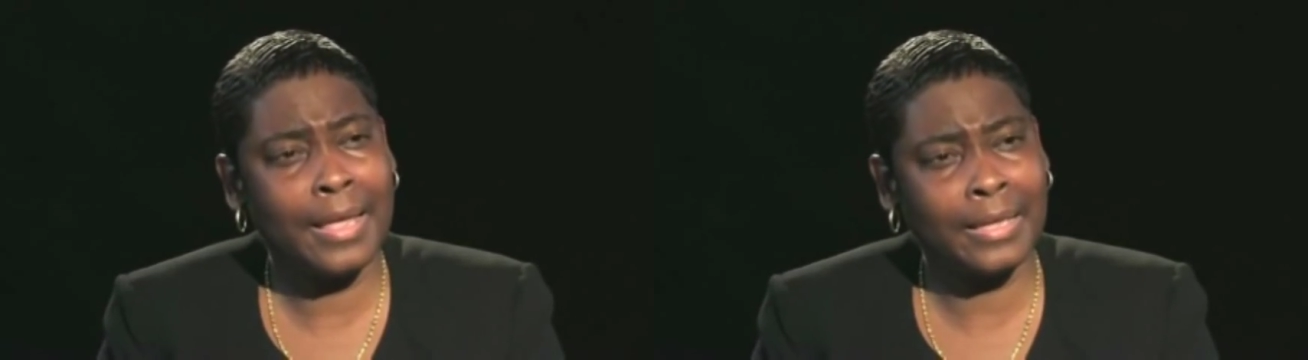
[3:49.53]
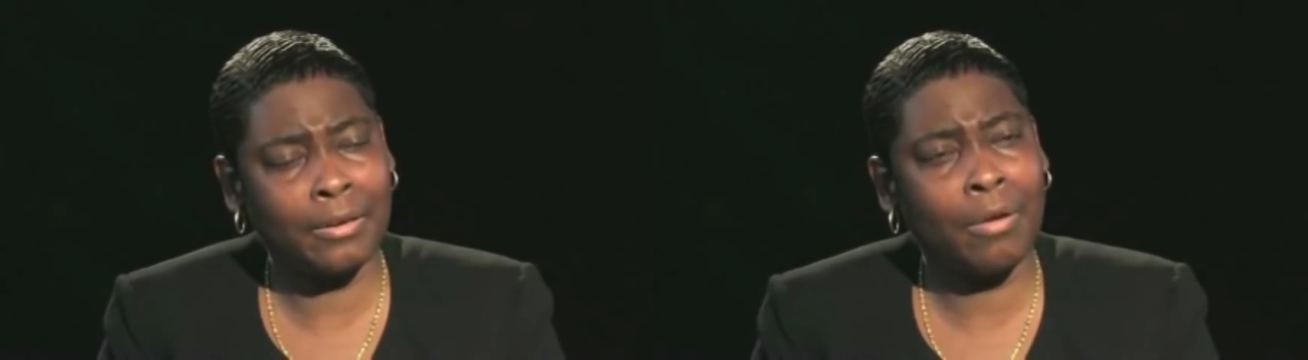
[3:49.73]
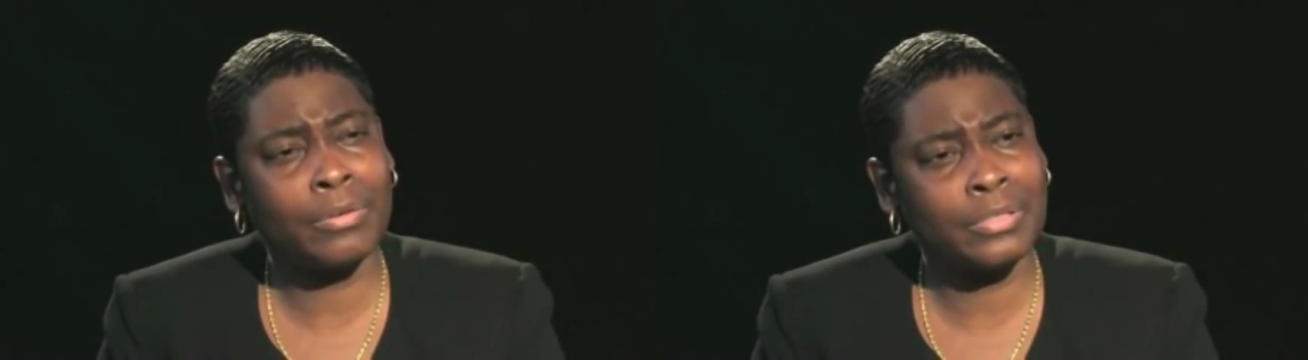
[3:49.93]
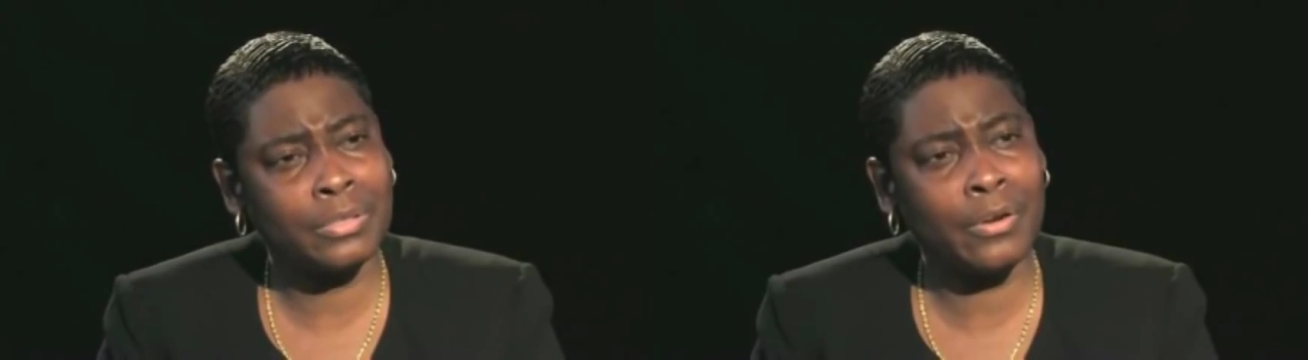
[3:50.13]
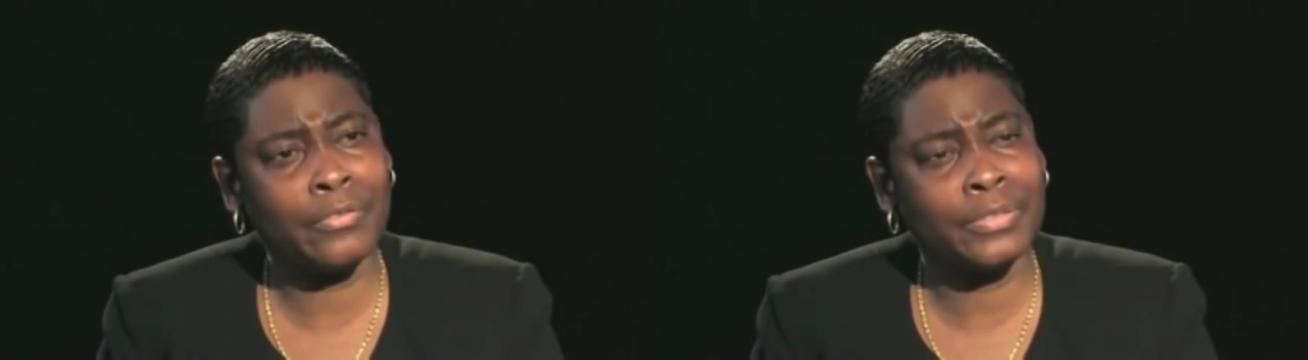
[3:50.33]
and get all the
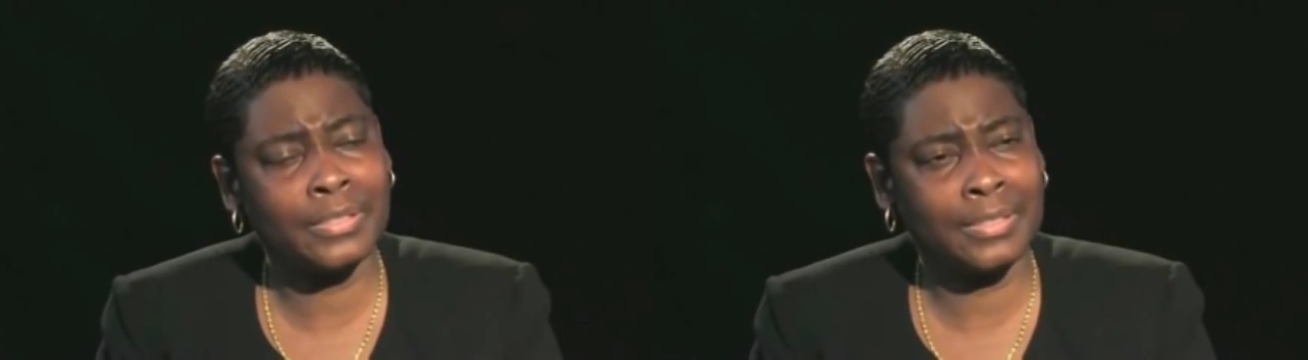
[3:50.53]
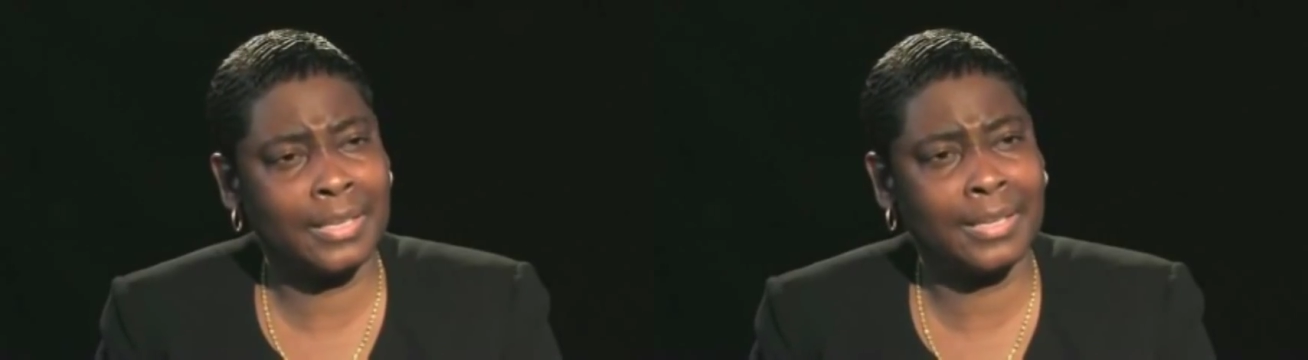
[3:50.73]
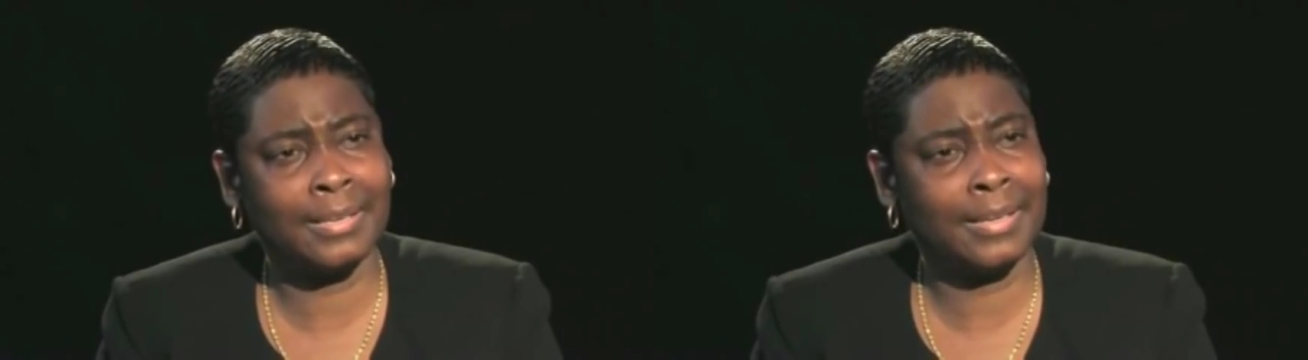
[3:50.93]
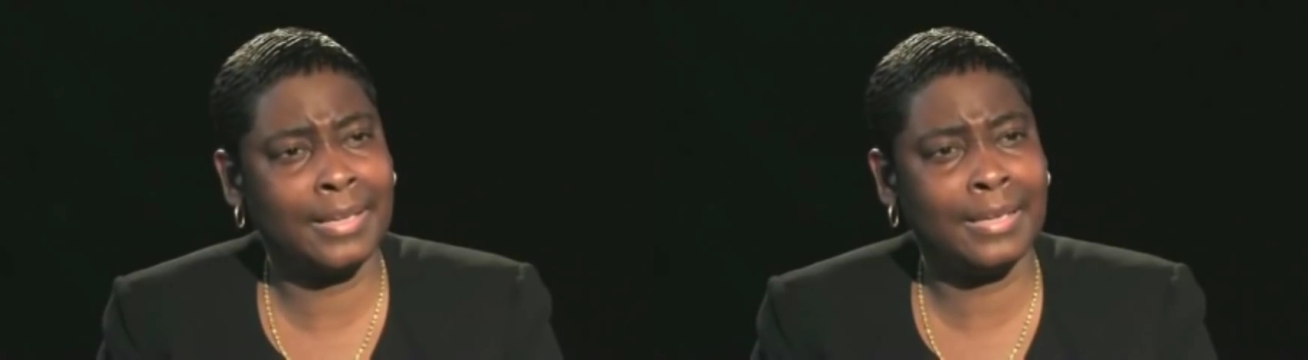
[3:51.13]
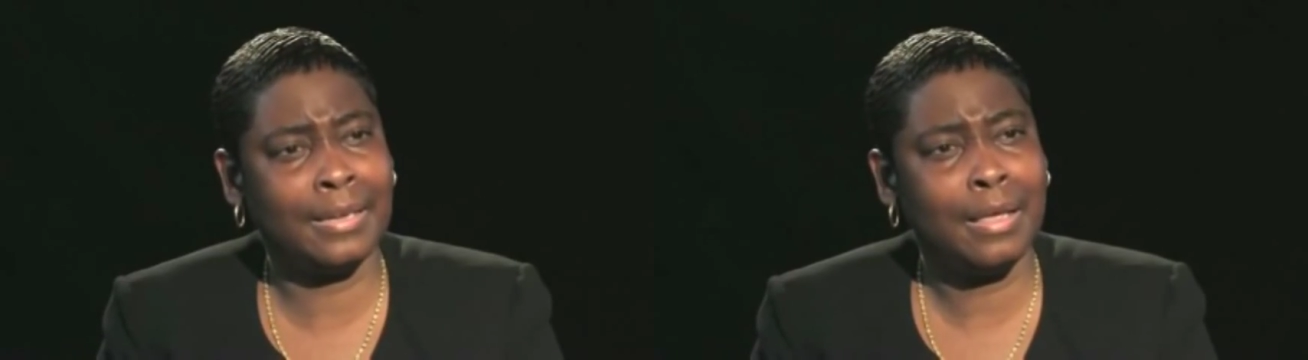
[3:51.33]
services that he
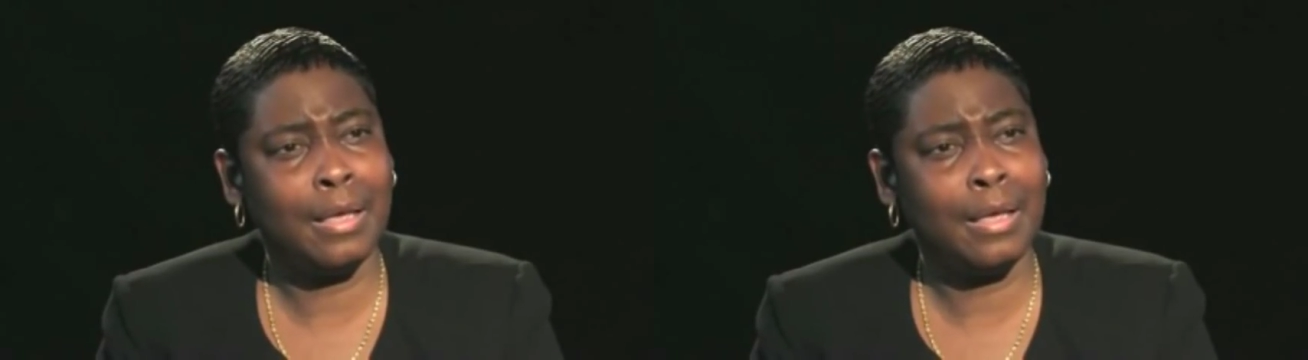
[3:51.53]
needs,